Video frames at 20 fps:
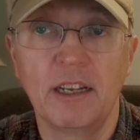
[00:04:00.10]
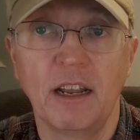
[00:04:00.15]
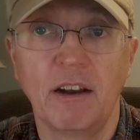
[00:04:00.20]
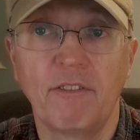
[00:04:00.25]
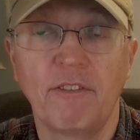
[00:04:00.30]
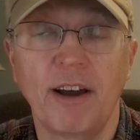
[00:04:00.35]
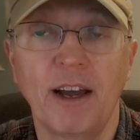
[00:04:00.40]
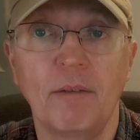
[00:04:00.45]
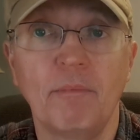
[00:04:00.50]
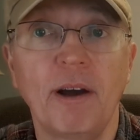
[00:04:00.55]

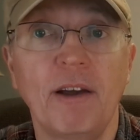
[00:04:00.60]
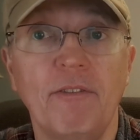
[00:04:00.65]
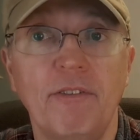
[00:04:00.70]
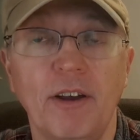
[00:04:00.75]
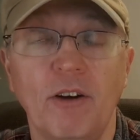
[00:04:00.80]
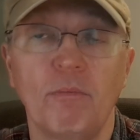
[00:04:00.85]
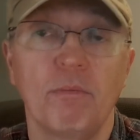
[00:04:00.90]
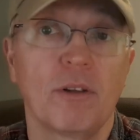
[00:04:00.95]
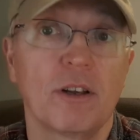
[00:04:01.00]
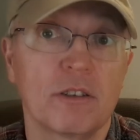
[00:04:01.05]
identify it by
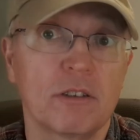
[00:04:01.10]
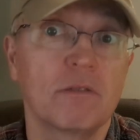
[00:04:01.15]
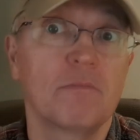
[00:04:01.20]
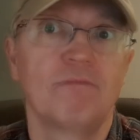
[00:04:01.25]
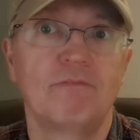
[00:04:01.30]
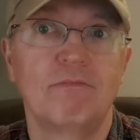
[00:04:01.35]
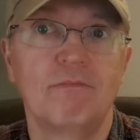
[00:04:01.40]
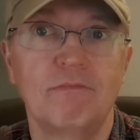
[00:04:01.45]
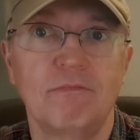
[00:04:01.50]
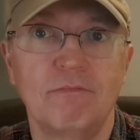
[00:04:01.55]
feel. Plus,
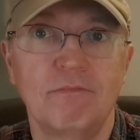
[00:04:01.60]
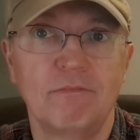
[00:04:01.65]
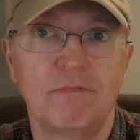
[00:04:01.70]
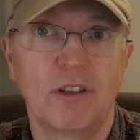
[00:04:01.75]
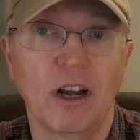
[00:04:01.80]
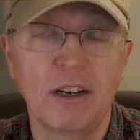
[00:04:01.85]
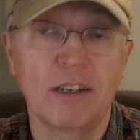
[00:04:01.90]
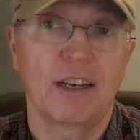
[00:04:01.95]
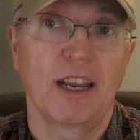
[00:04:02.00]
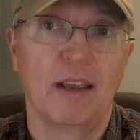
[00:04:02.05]

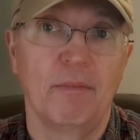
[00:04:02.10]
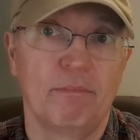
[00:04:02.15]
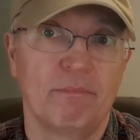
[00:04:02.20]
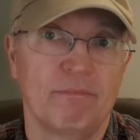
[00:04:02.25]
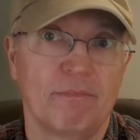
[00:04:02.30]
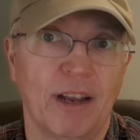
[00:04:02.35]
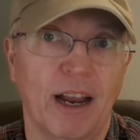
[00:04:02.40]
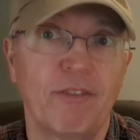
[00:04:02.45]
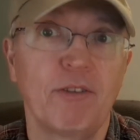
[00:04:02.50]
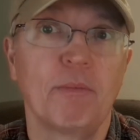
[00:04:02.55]
duct tape,
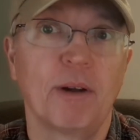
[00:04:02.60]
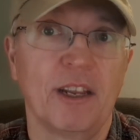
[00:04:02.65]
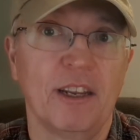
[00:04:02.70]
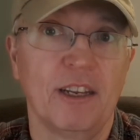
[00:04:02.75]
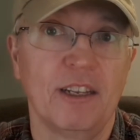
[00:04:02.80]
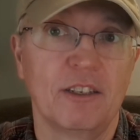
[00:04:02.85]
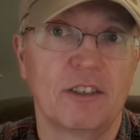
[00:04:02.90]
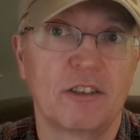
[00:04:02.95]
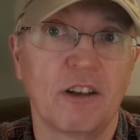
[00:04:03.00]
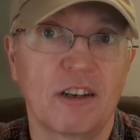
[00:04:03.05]
everybody
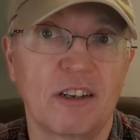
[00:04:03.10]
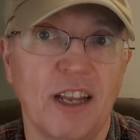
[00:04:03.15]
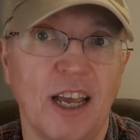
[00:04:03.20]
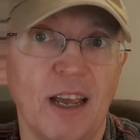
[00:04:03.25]
needs duct